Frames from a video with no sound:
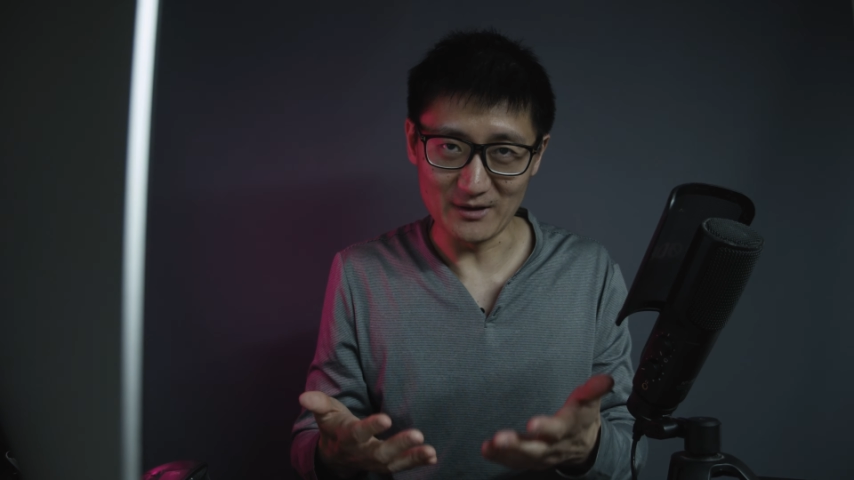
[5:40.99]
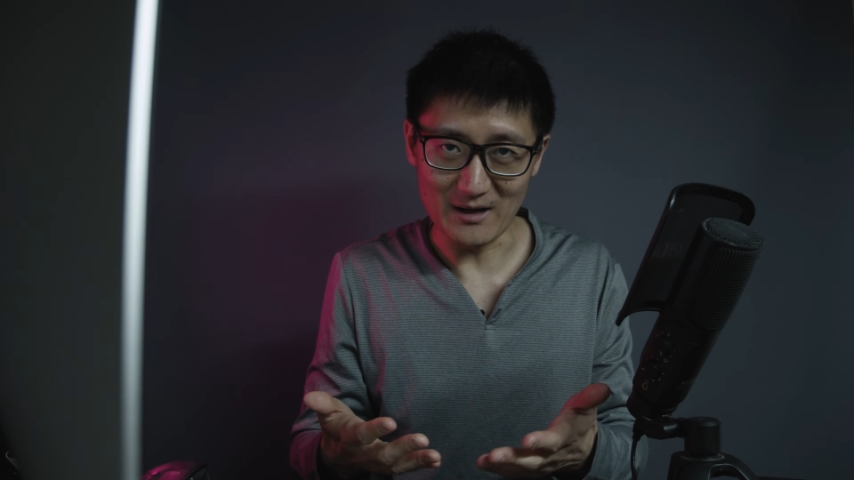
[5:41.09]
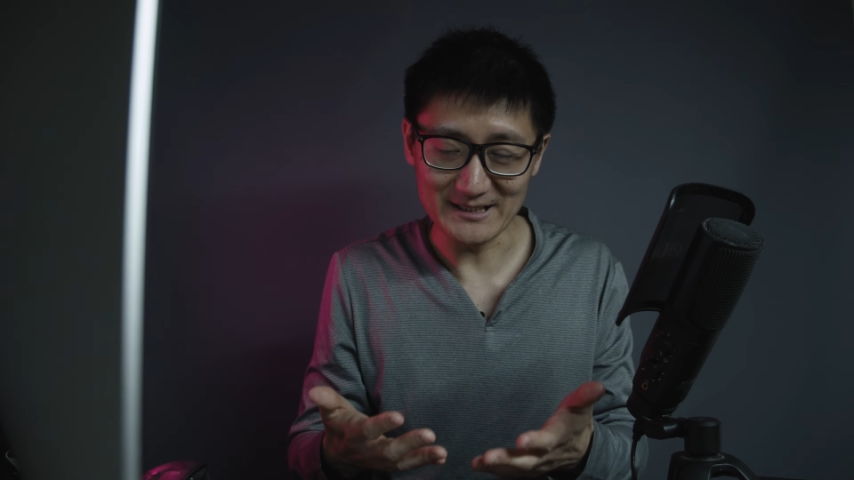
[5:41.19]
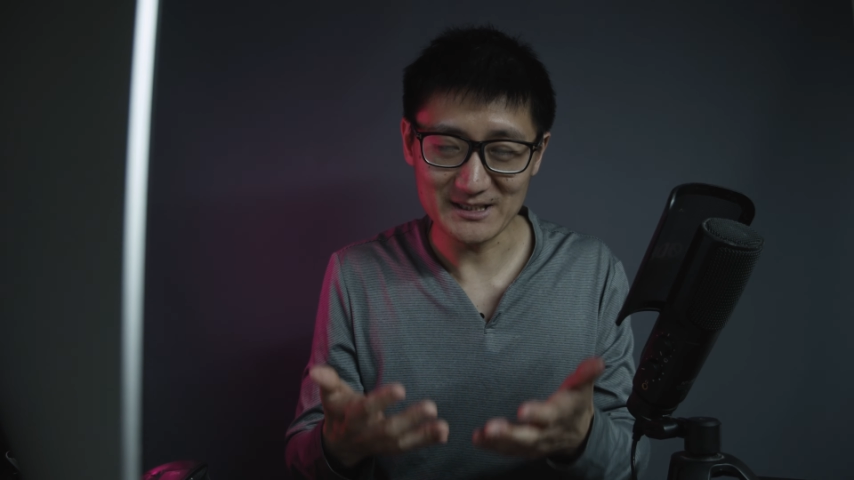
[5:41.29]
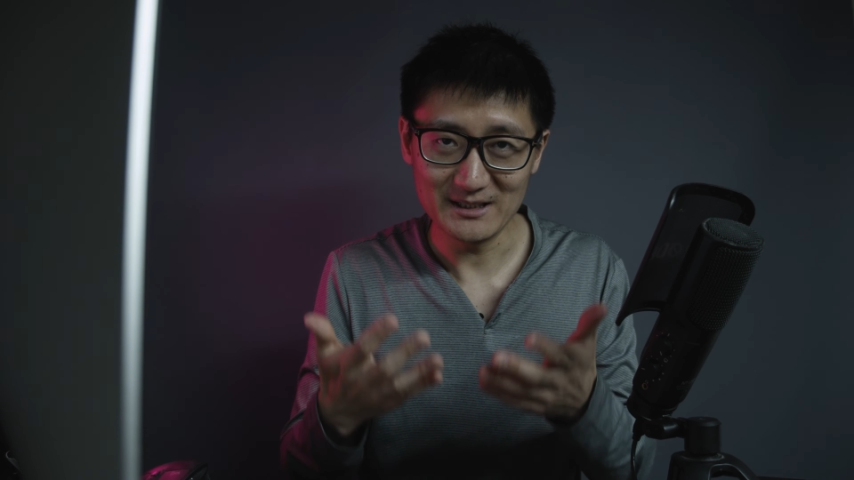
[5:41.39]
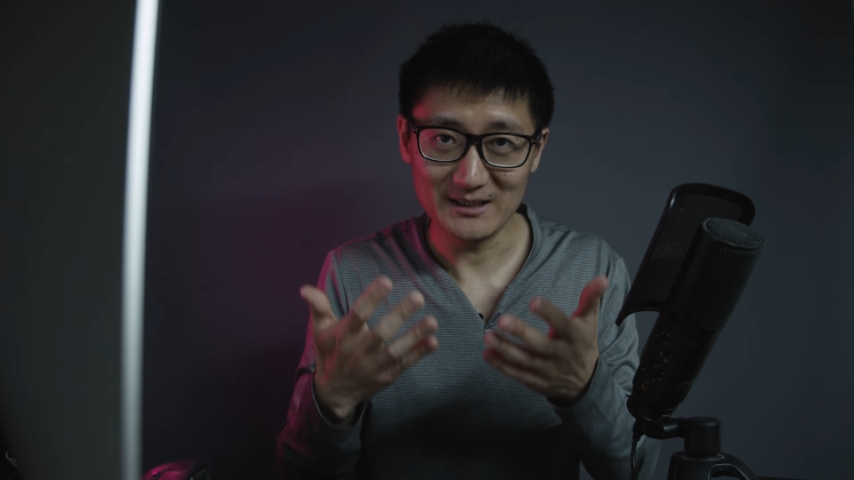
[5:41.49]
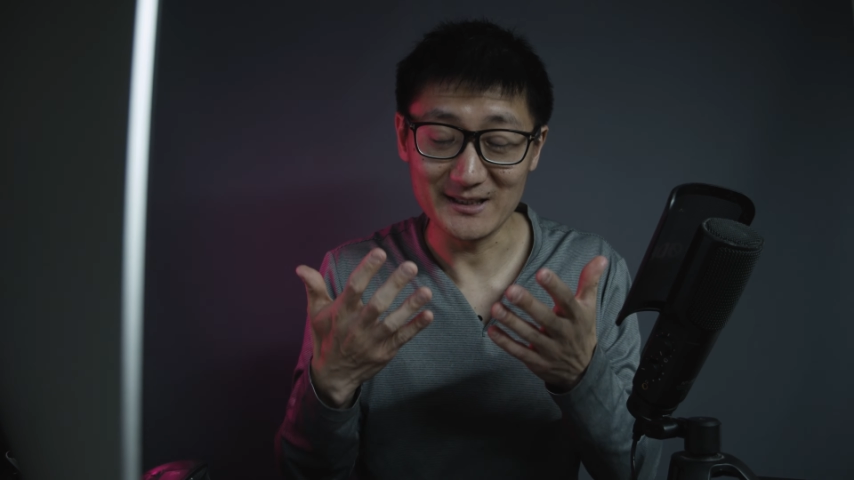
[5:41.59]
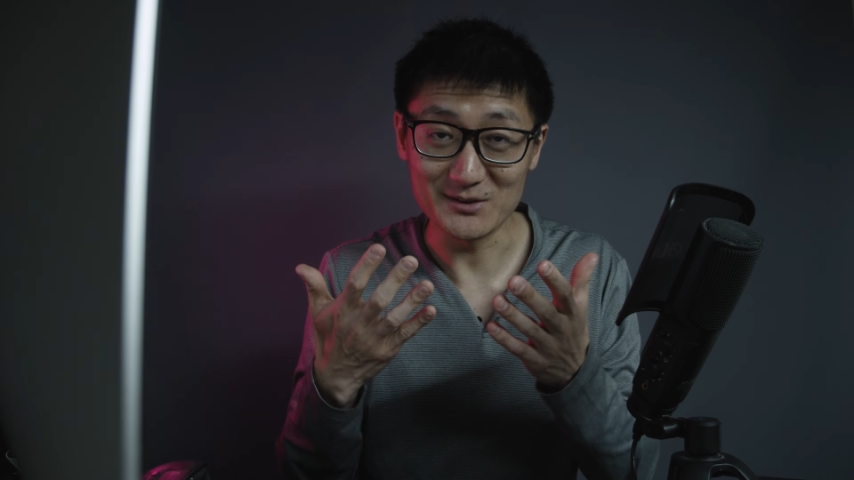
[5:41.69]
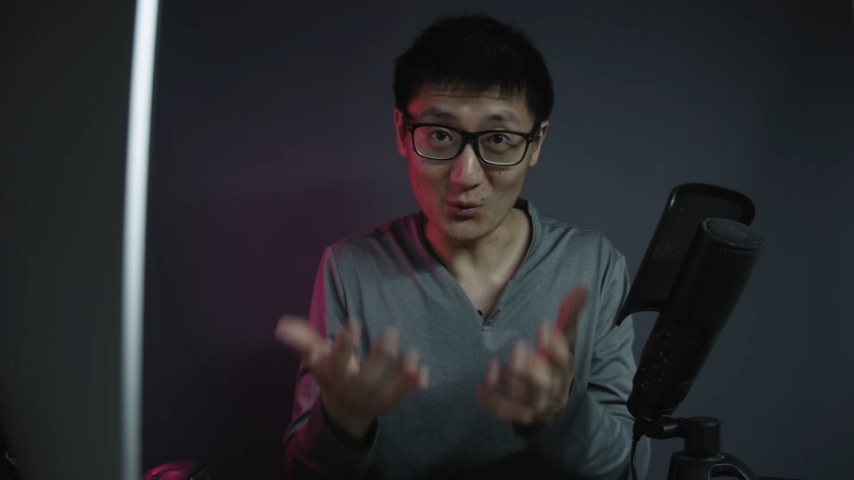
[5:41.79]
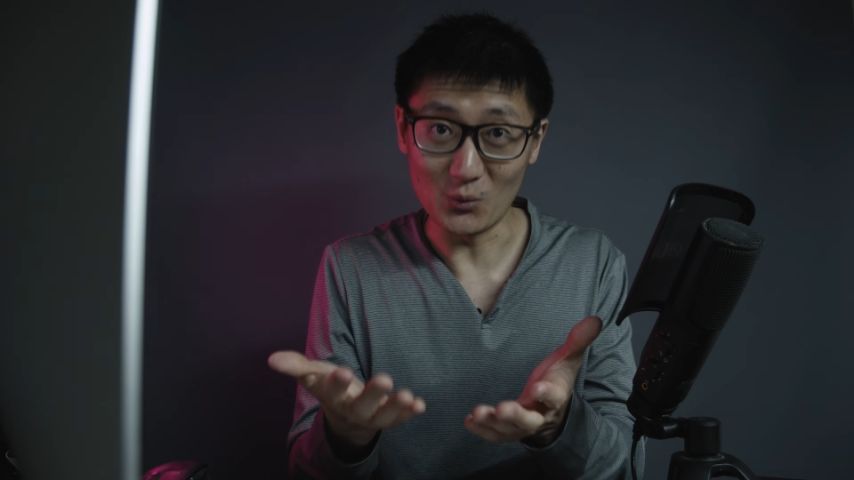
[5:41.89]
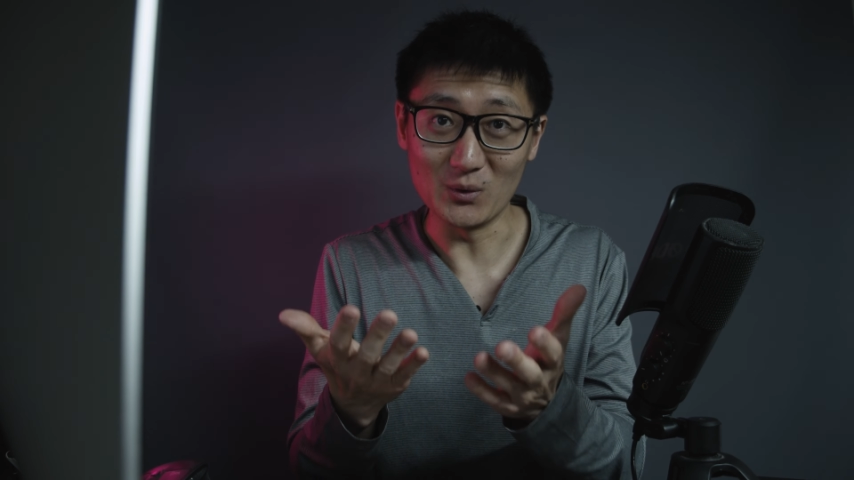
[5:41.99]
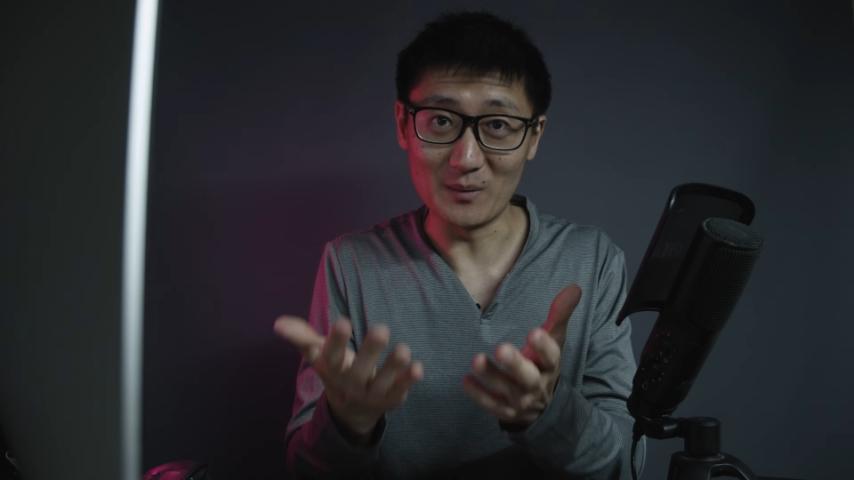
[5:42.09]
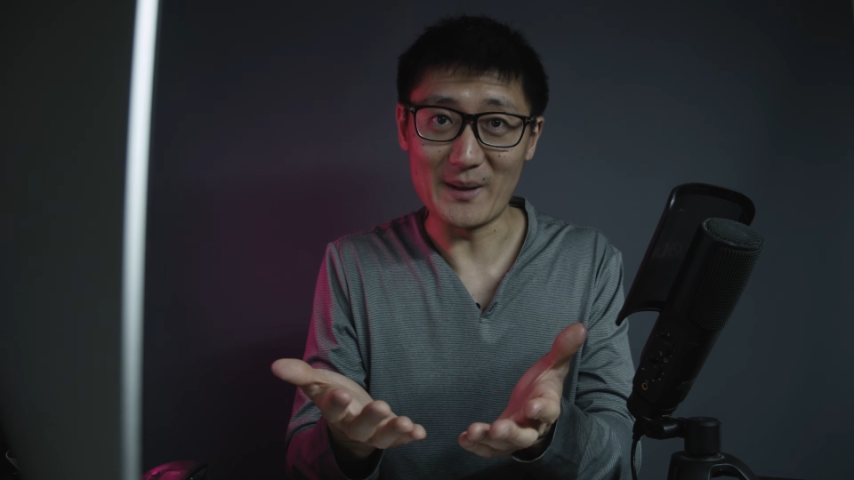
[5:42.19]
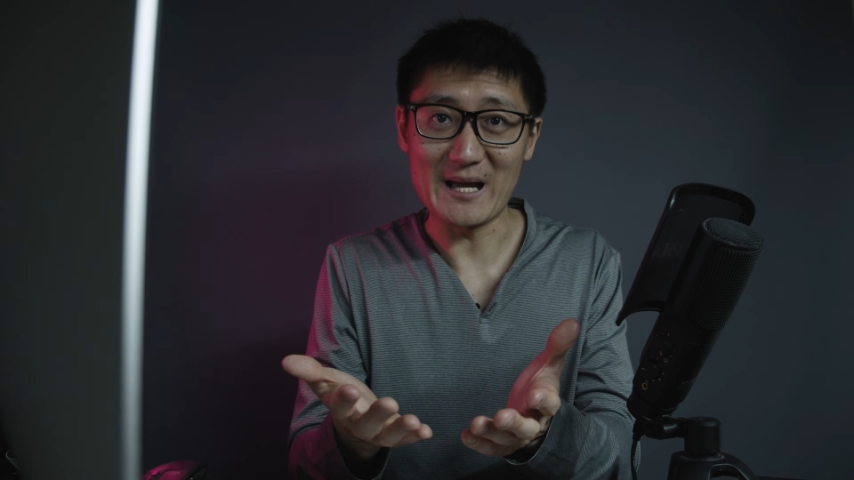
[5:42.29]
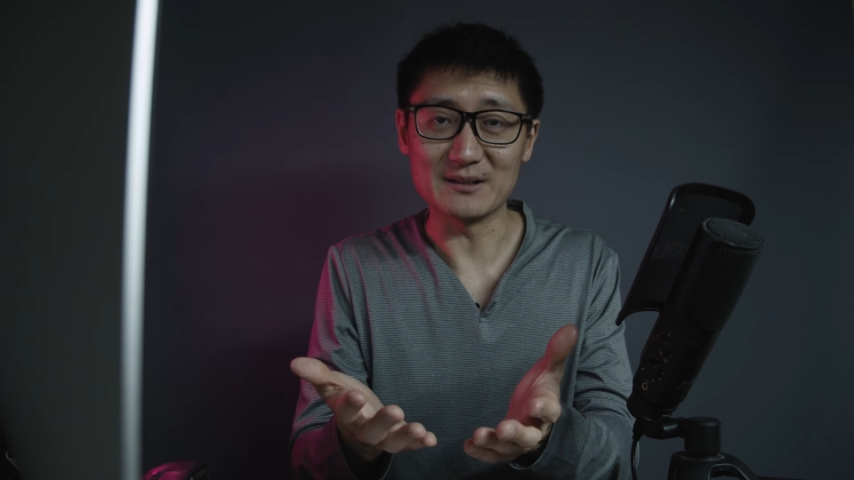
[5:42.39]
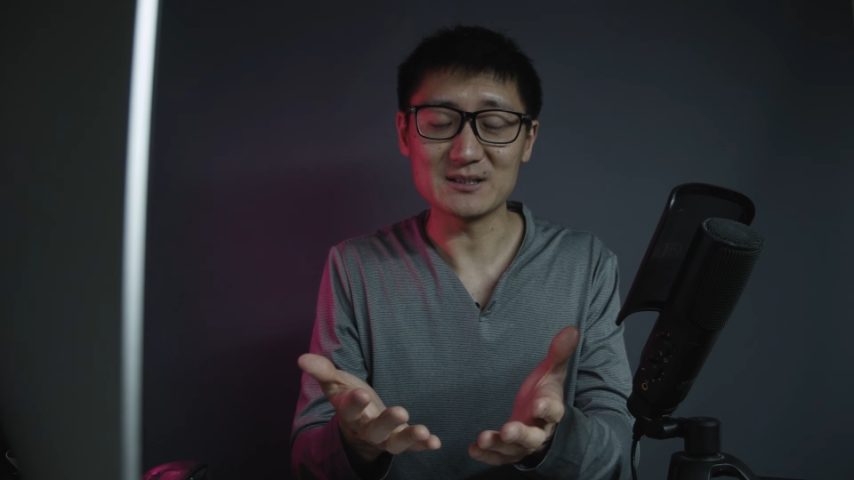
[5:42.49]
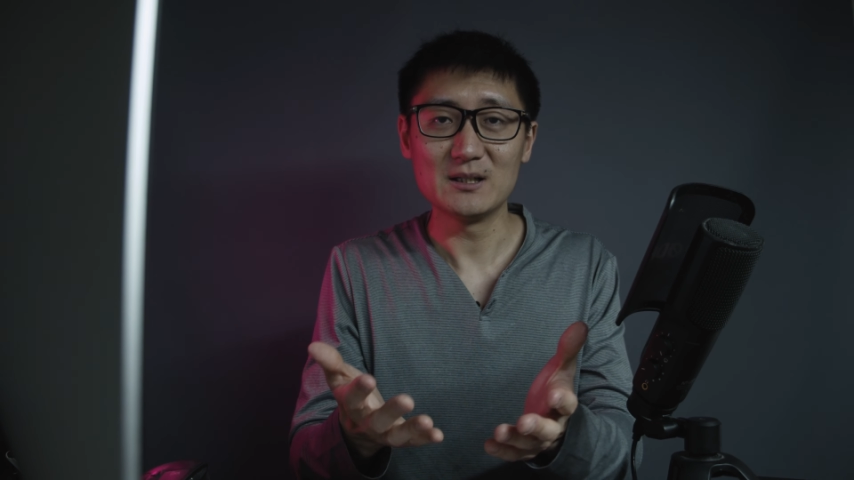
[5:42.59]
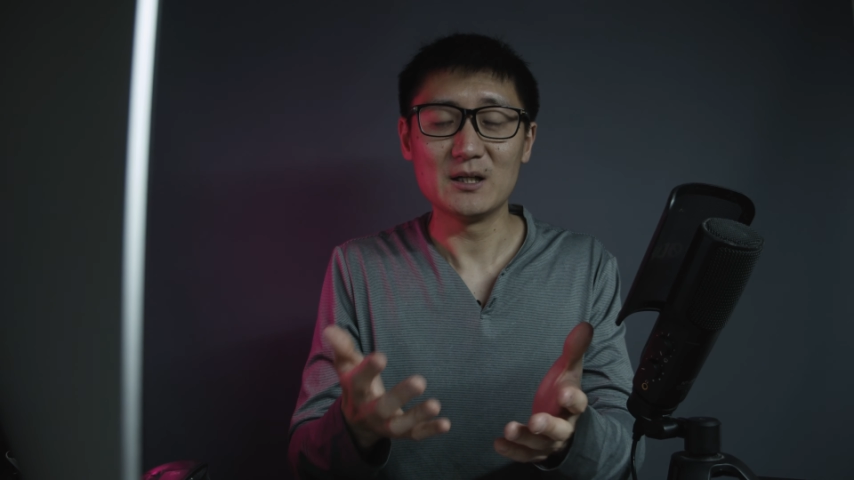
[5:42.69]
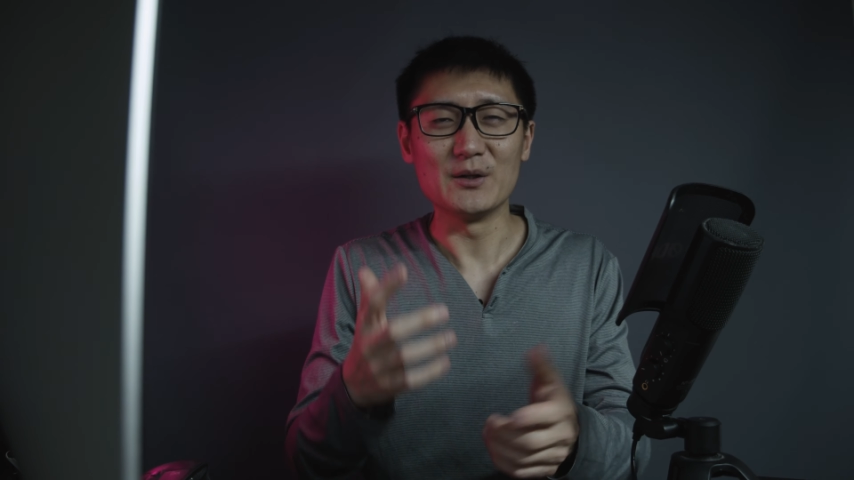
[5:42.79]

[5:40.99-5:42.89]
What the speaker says: light is all about.